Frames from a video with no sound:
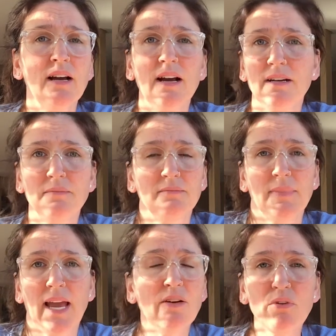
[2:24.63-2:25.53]

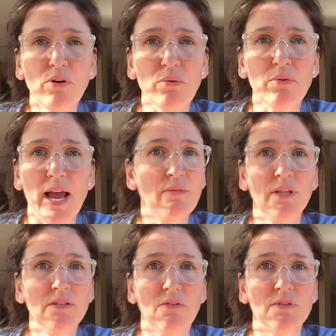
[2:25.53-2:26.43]
I don't know. I really
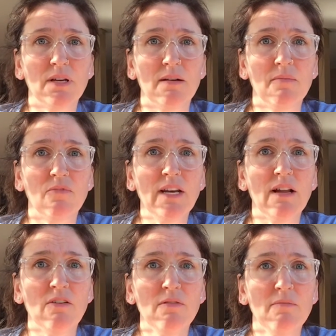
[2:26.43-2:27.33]
don't. Right
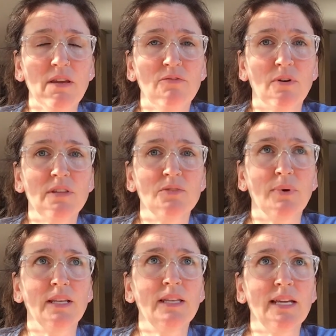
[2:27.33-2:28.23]
now, May 4th is
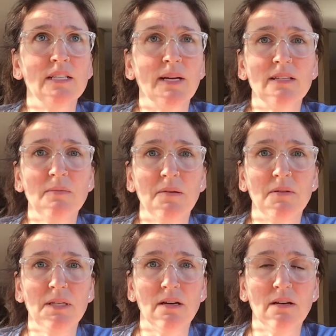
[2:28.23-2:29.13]
when they expect us to be able to
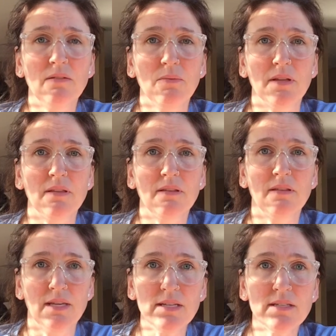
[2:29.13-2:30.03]
be done with
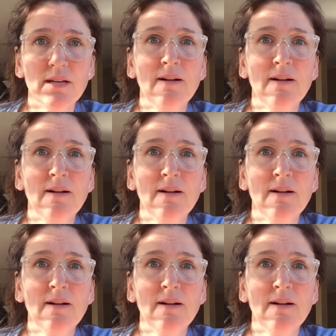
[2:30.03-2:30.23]
this.